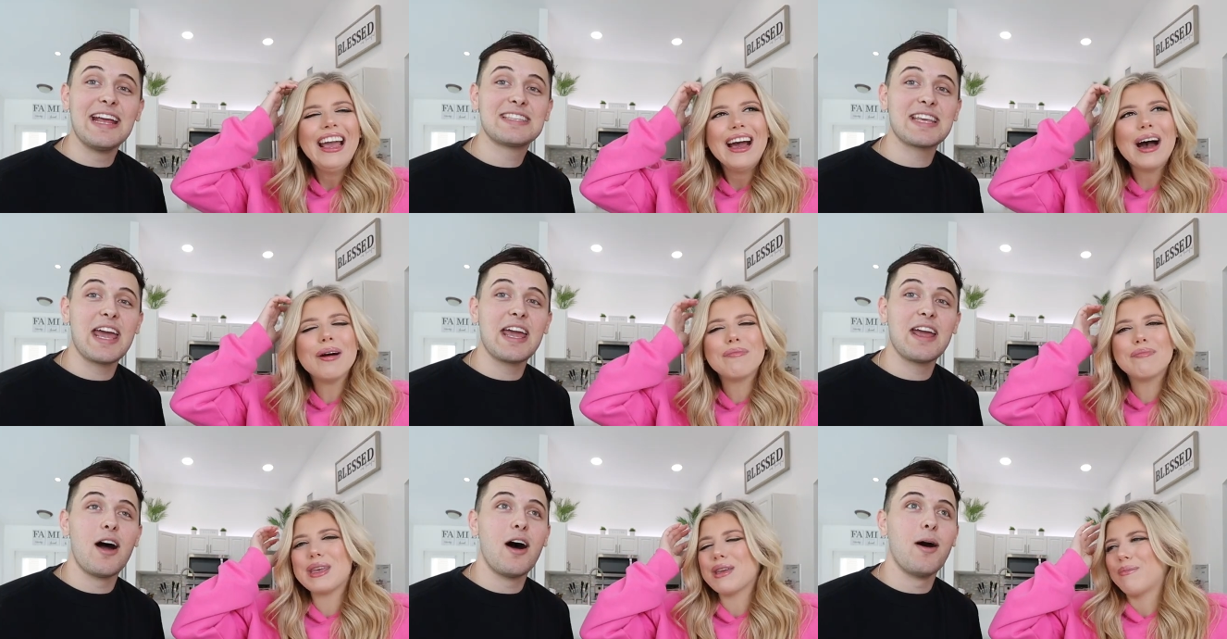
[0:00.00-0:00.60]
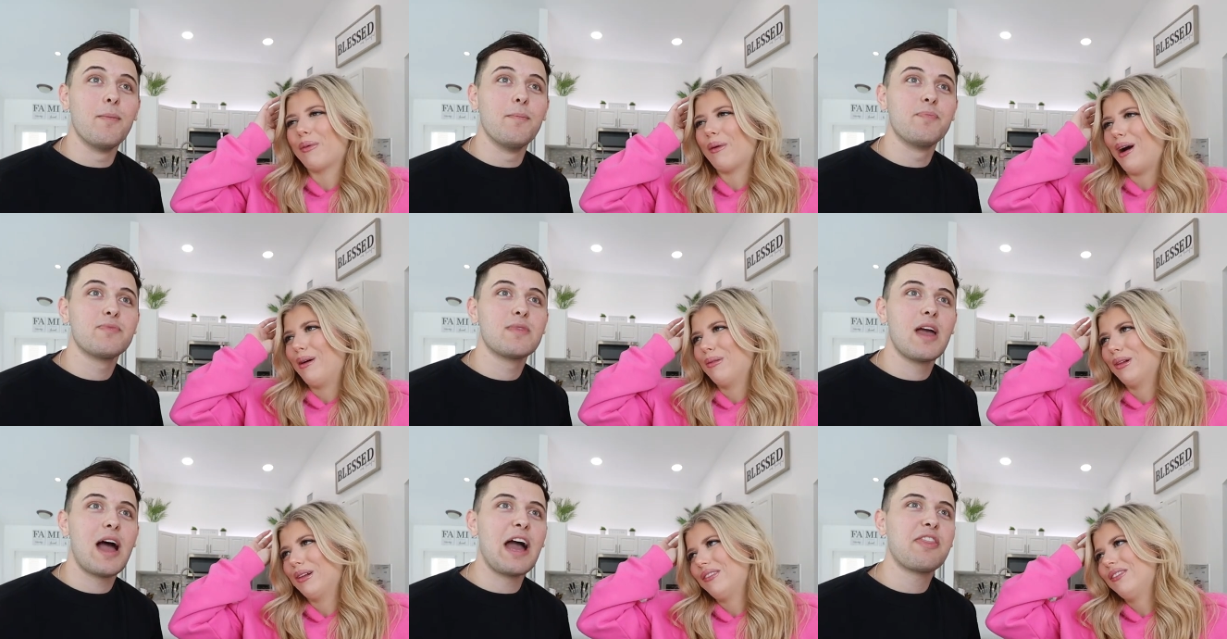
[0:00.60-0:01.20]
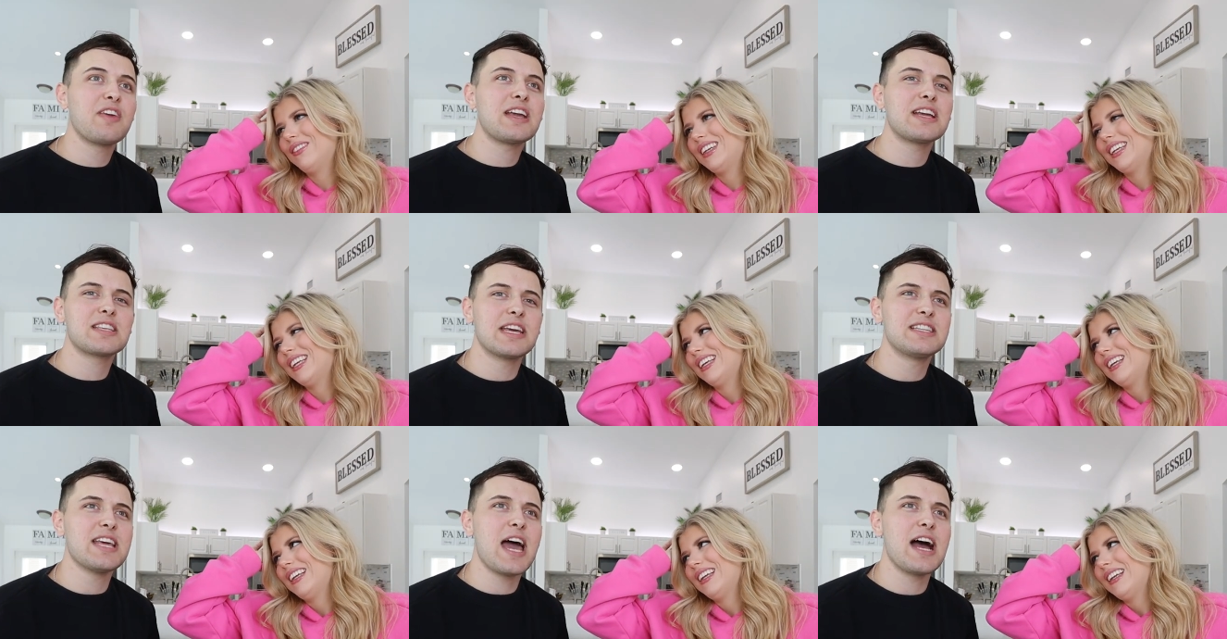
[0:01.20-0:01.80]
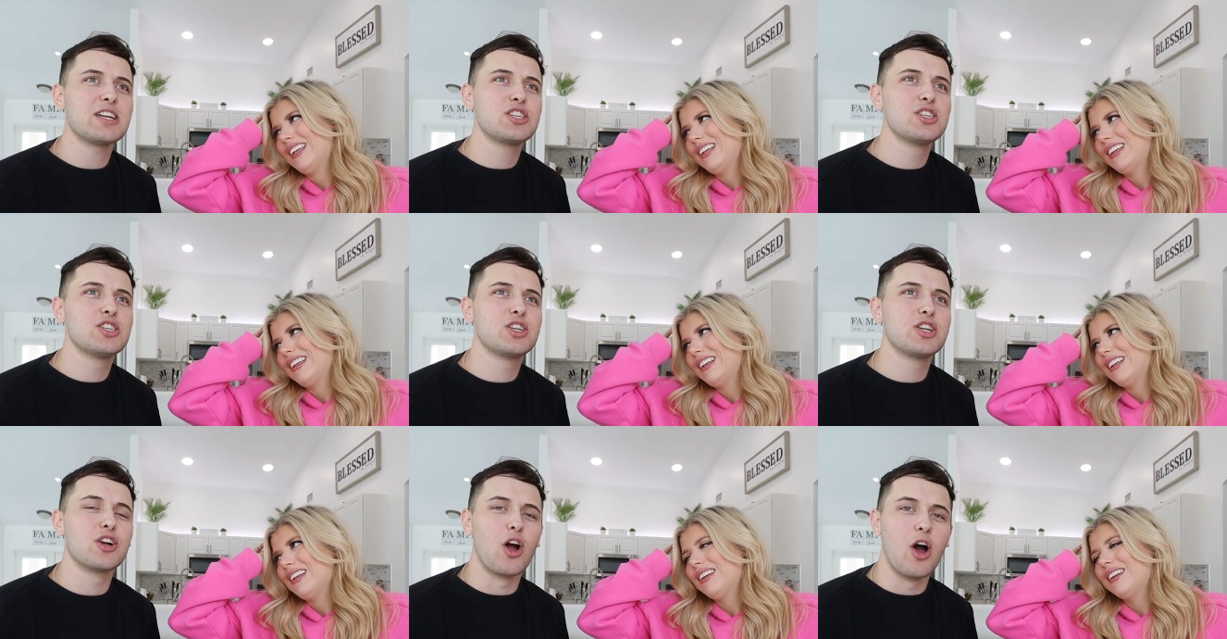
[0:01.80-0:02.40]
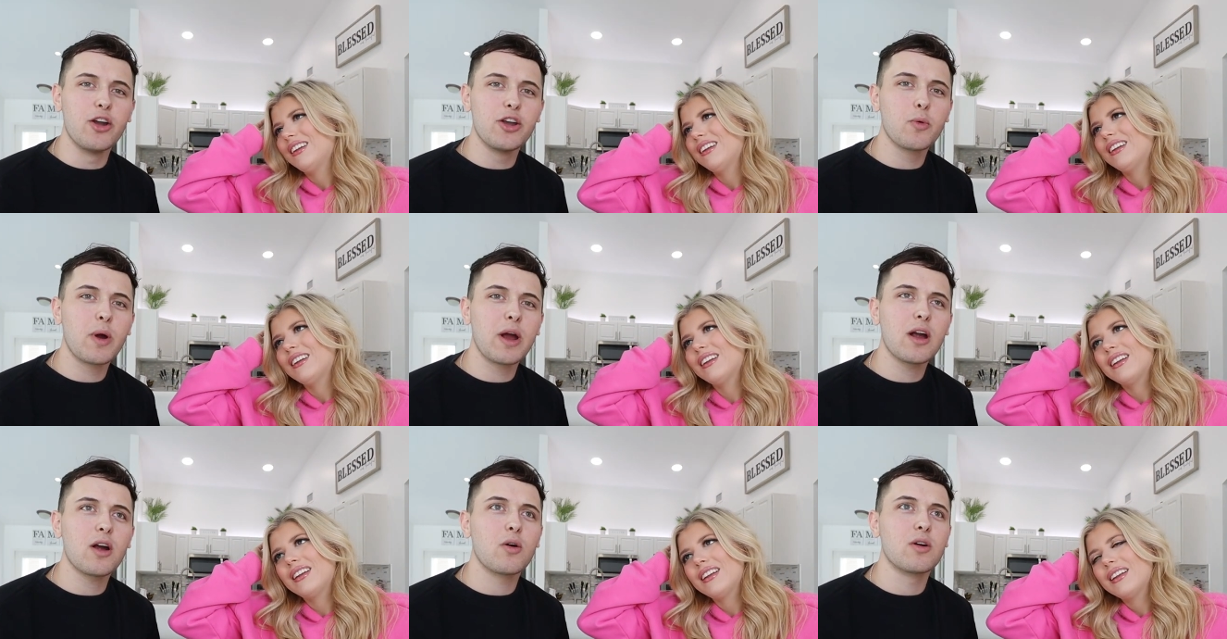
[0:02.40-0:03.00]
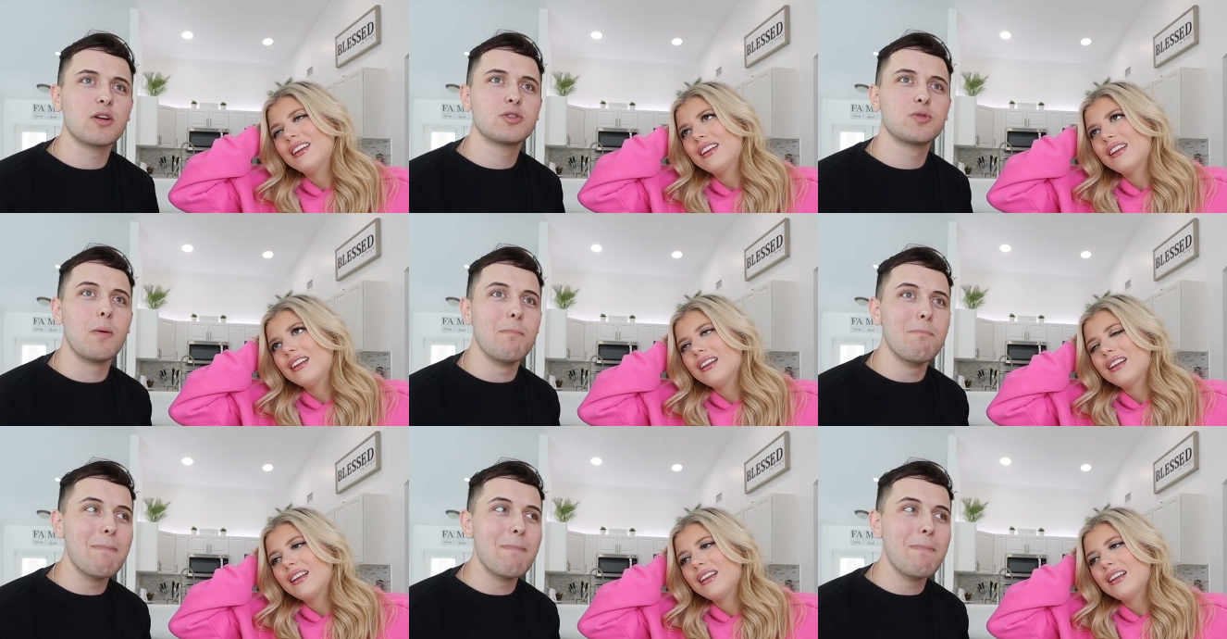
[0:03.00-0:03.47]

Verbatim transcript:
Speaker 1: It's a um, I think it attaches to your underwear or to a